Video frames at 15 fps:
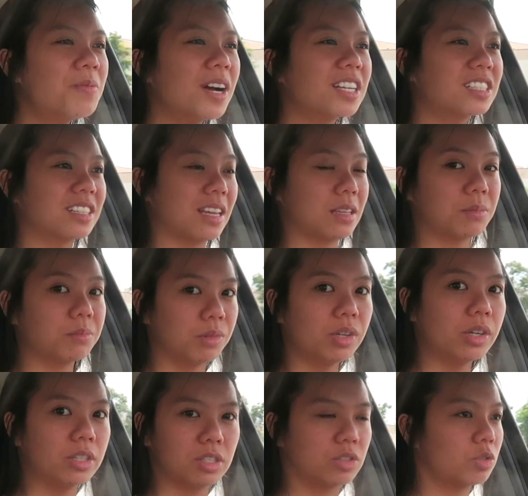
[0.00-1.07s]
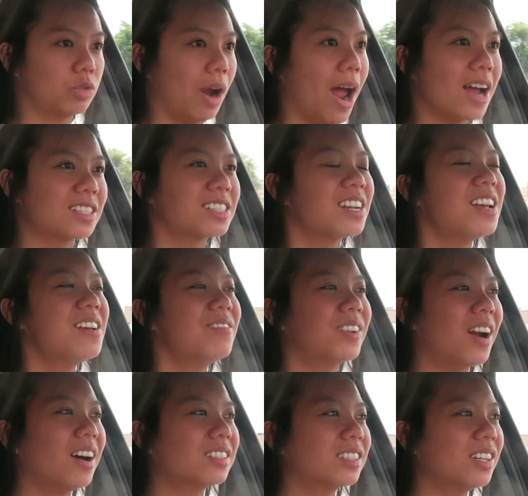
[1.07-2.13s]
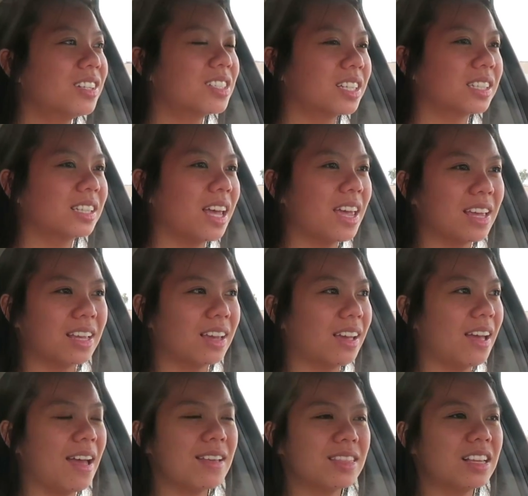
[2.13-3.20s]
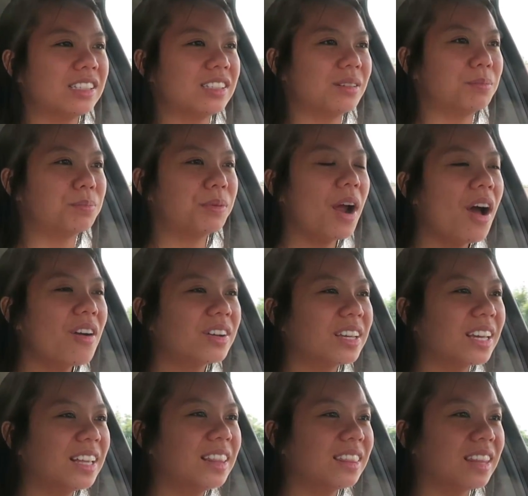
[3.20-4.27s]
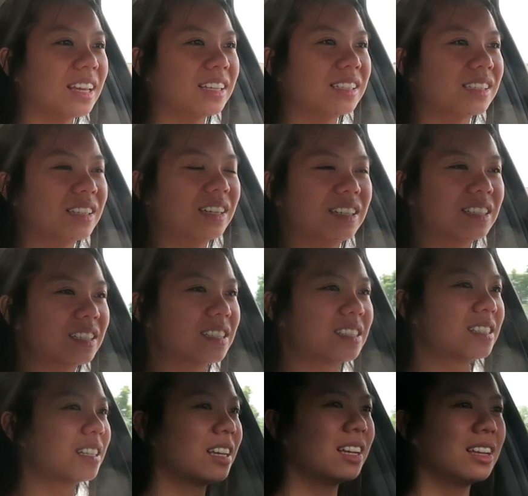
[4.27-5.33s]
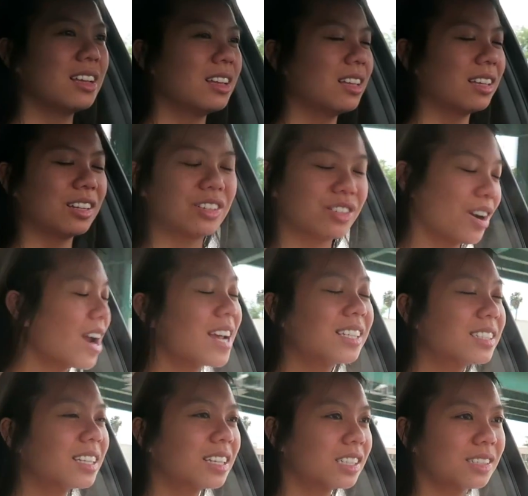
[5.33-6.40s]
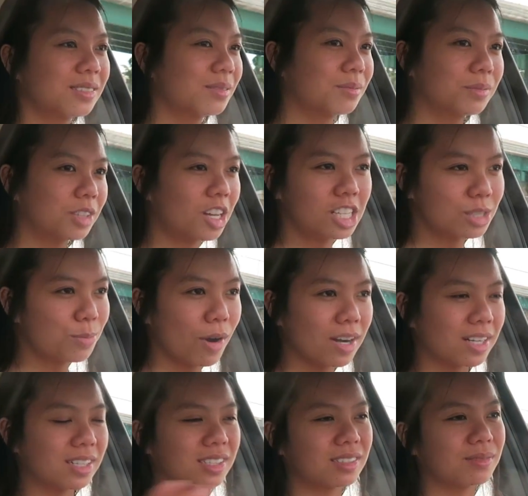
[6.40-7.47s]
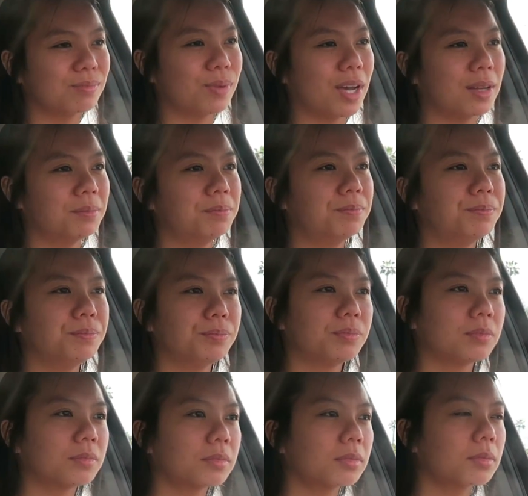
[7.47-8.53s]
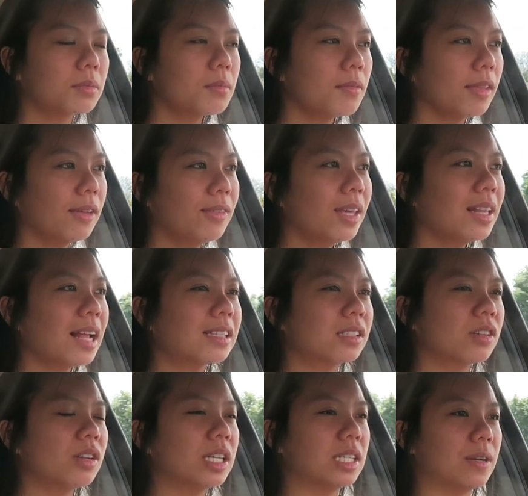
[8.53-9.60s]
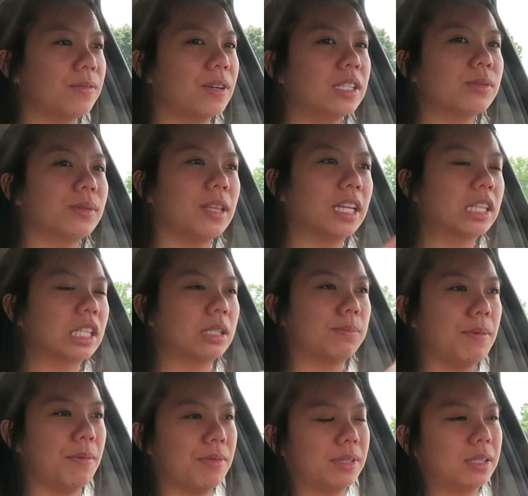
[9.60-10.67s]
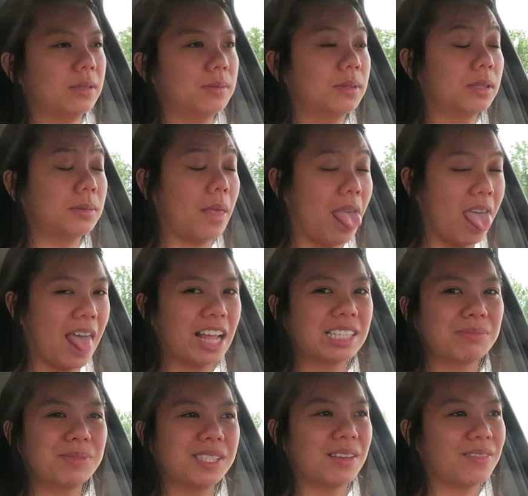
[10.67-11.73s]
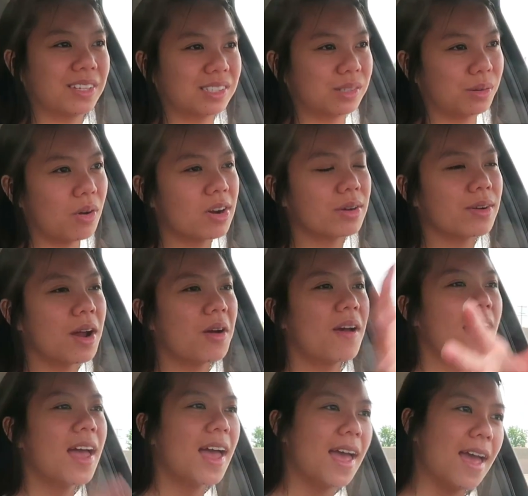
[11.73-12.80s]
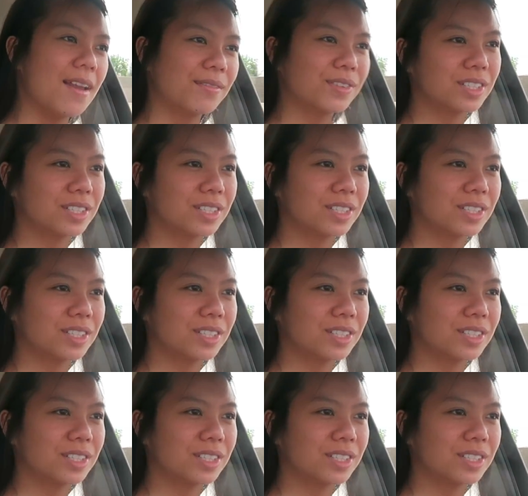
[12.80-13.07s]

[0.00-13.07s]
much like literally just trash, but also just like things are broken, things are just crazy because college parties. But I feel like that's the only difference with like this specific sorority row and